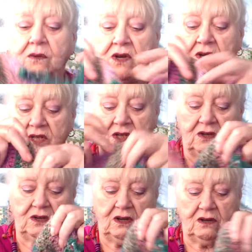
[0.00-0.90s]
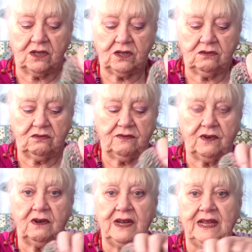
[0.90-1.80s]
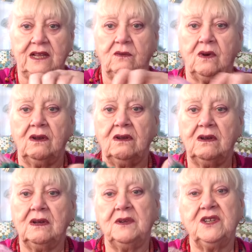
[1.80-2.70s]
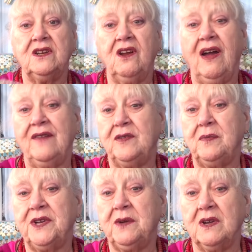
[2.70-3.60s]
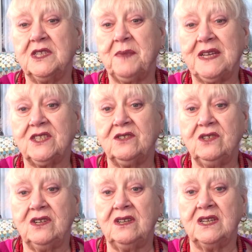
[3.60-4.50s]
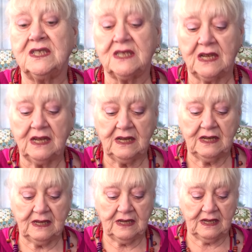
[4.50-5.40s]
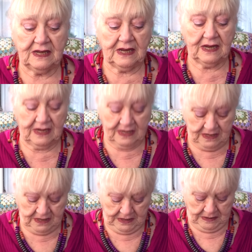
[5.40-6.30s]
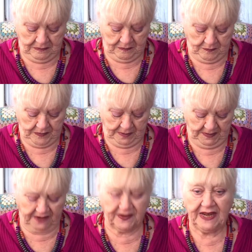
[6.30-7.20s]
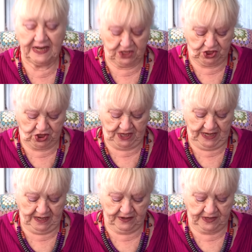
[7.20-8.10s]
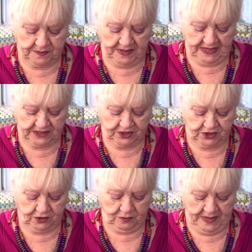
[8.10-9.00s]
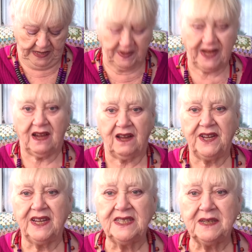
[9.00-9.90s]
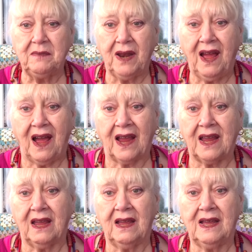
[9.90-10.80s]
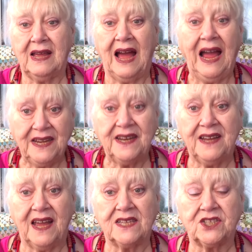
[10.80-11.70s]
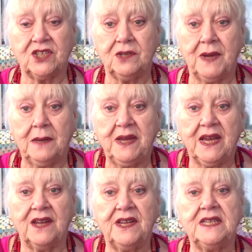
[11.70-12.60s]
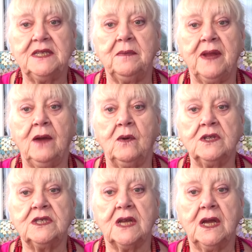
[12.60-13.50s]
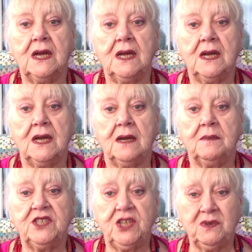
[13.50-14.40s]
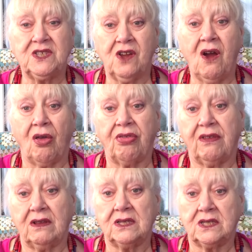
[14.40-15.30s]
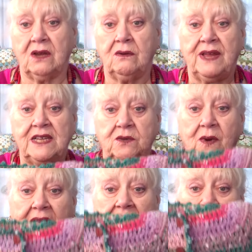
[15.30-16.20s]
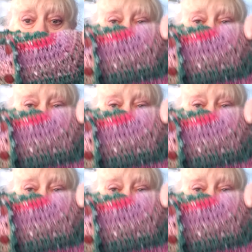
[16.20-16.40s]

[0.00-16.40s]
it works or not for a little one, but not everybody wants pastel colours. Um, I mean, I think it's Sheila been asked to do baby cardigans in black. I did get asked to do baby cardigans in black once, but she was goth, so that's why, yeah.